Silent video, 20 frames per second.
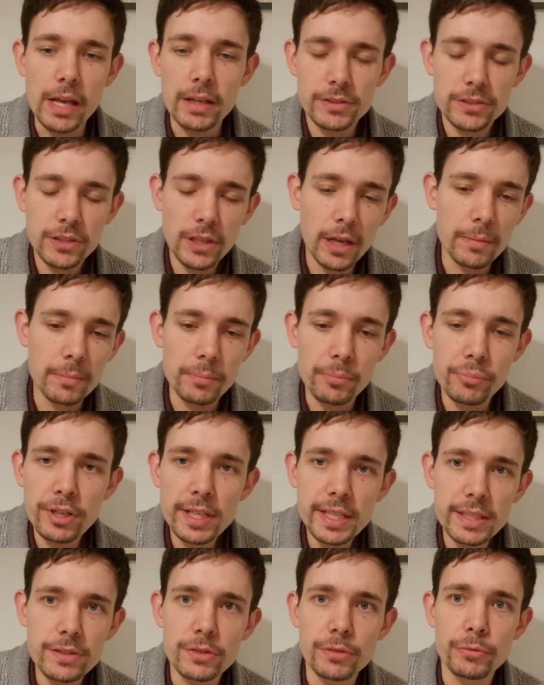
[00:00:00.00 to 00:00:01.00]
certain
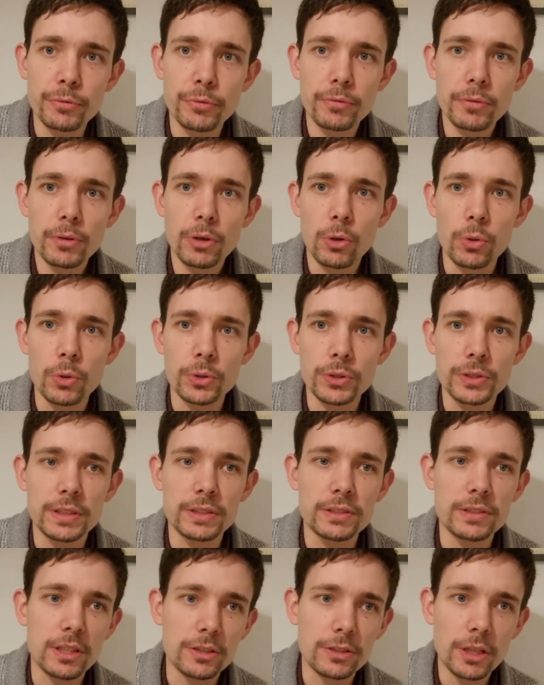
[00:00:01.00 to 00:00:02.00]
breeds of
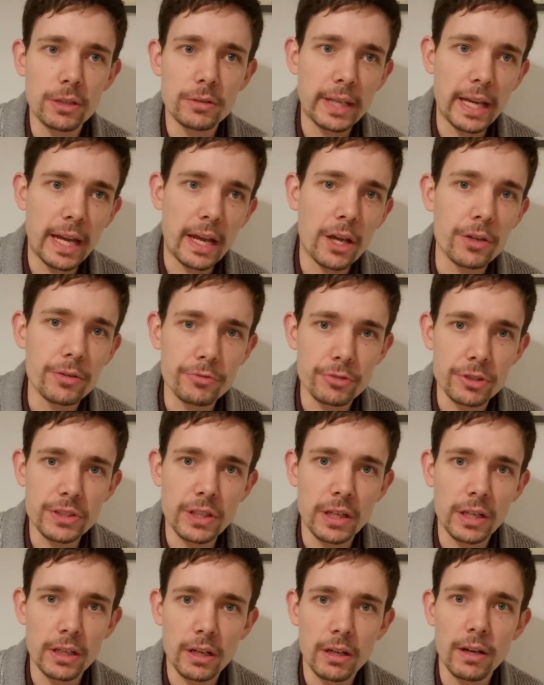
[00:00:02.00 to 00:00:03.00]
horses that don't get over a
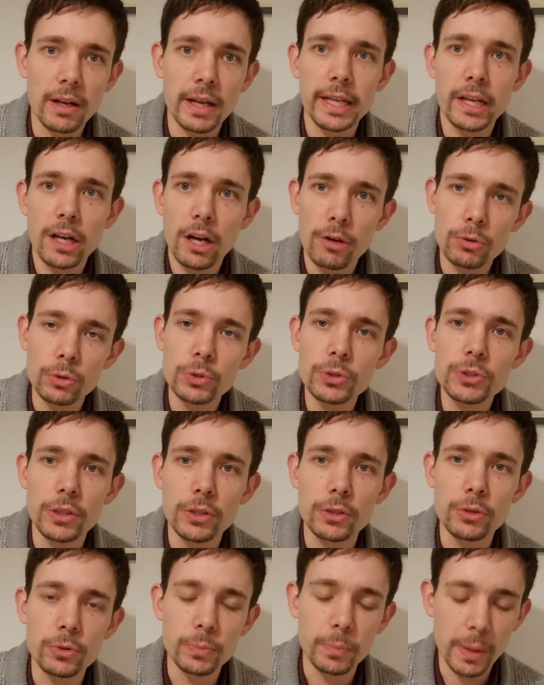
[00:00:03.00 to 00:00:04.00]
certain height are
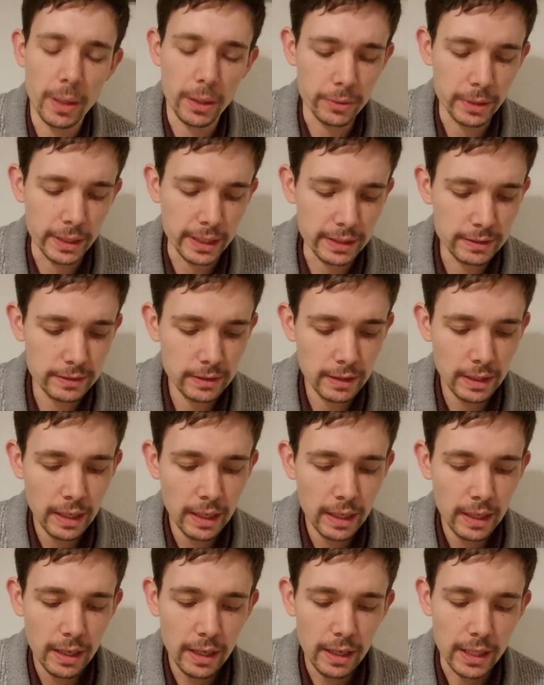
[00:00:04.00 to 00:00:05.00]
also called ponies.
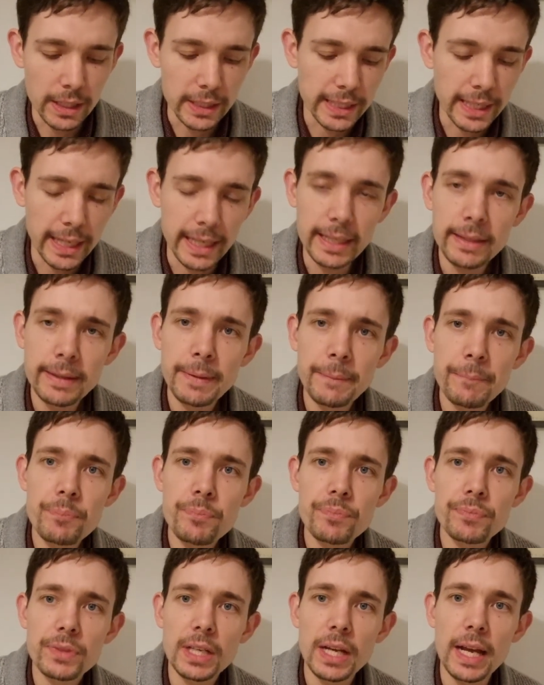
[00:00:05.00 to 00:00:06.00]
Okay,
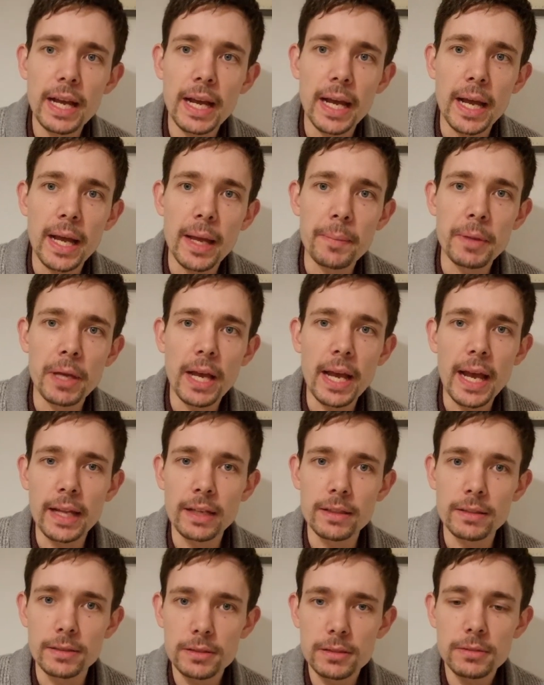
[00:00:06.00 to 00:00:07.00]
um,
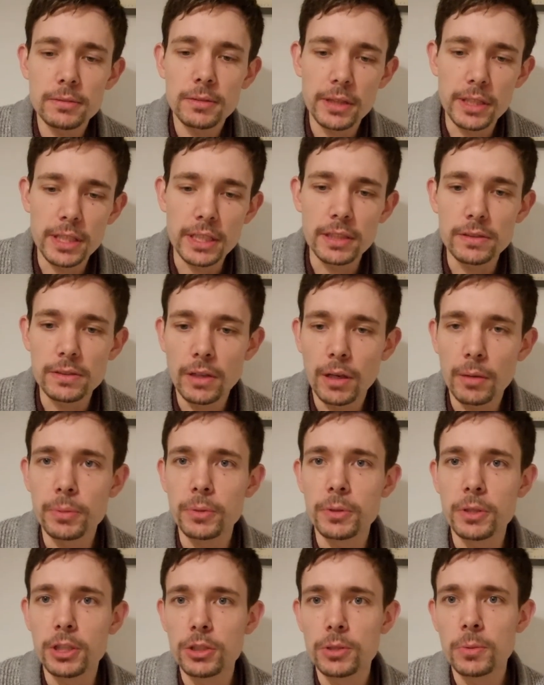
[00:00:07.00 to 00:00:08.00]
and the
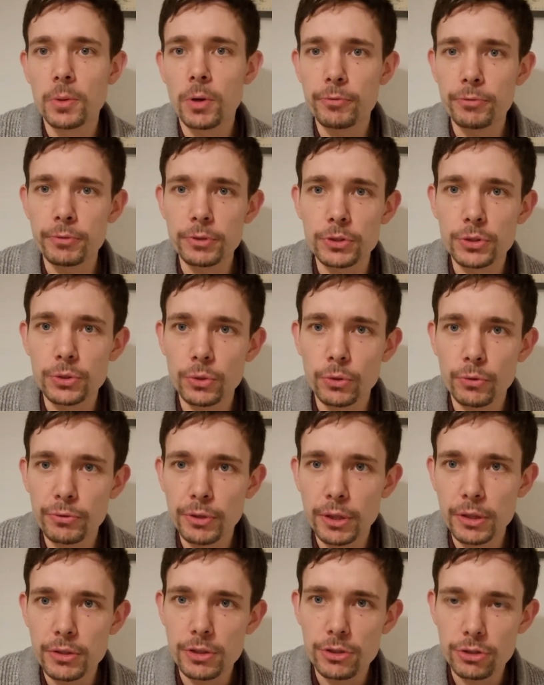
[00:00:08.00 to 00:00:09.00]
example that you often saw
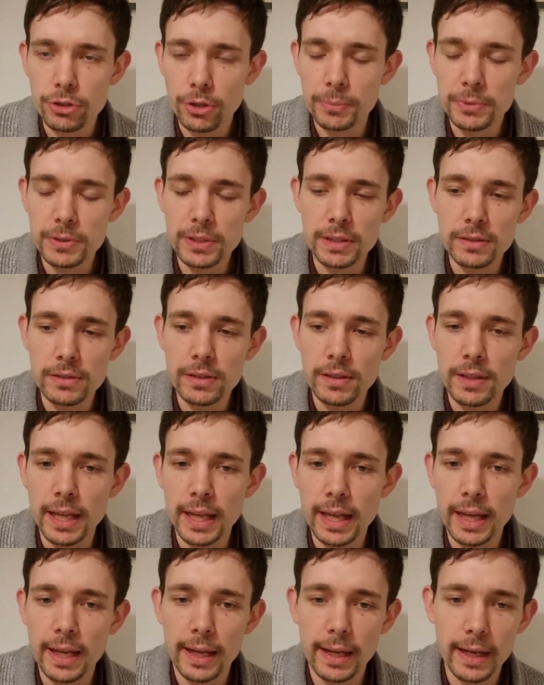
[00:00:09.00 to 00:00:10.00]
photoshopped into
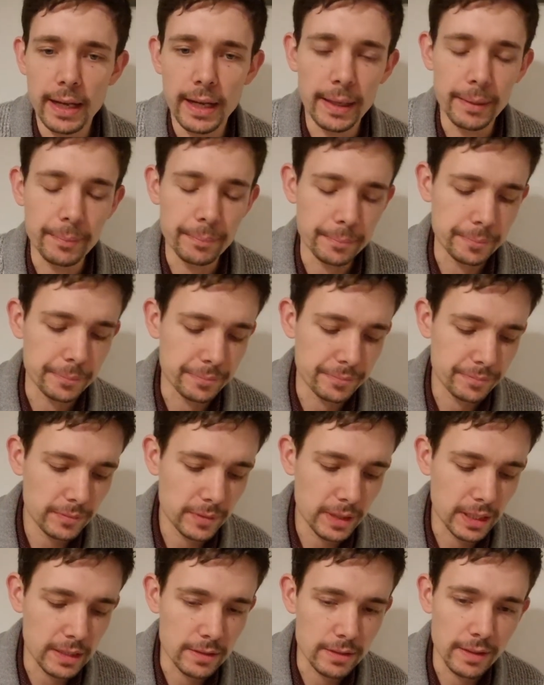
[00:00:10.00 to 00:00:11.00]
their um,
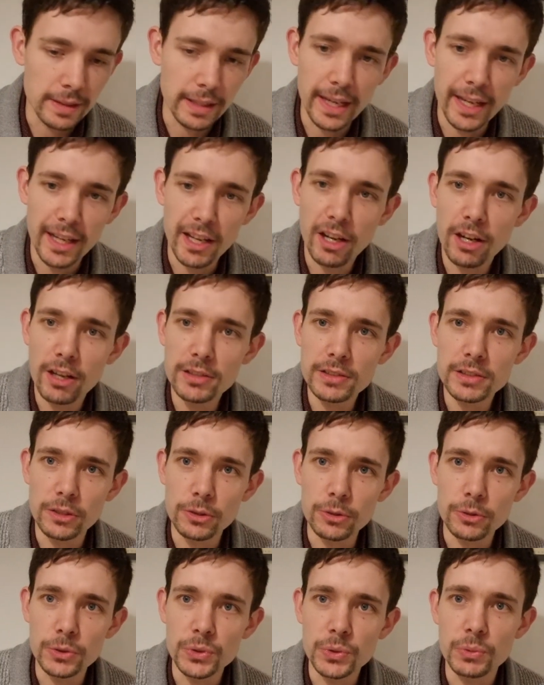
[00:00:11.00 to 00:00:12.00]
into their
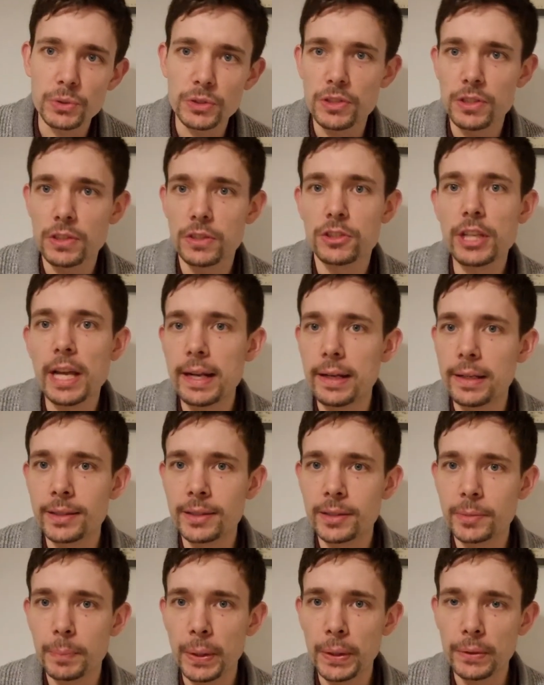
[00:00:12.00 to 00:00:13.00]
articles was the
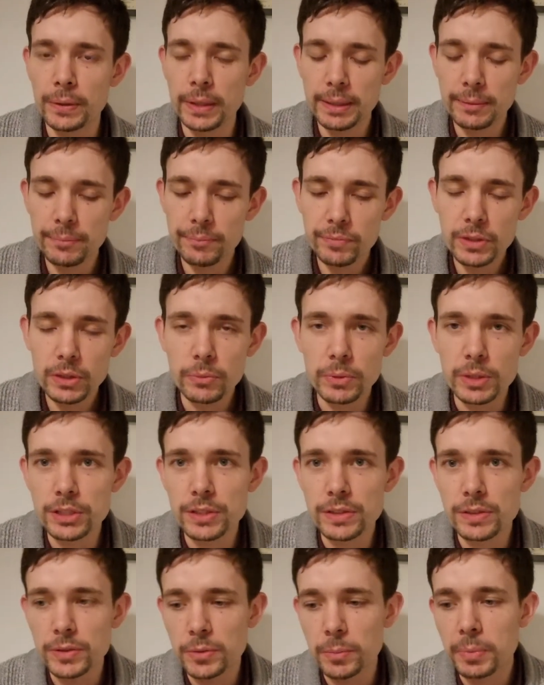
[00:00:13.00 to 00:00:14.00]
Shetland pony,
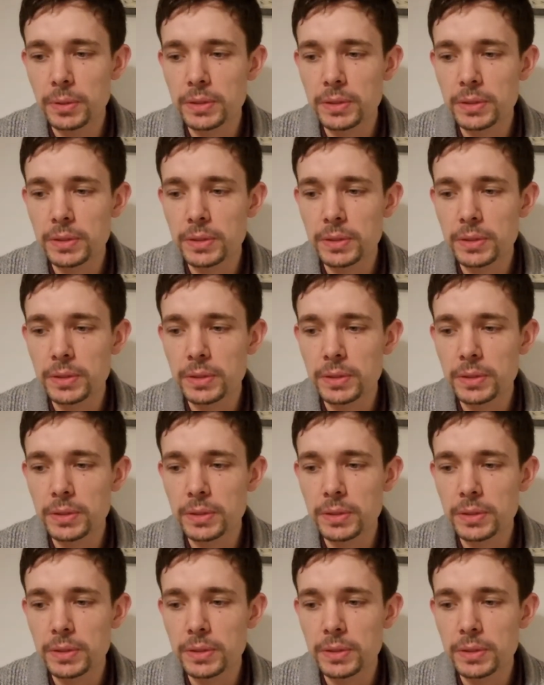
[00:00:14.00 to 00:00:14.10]
which is a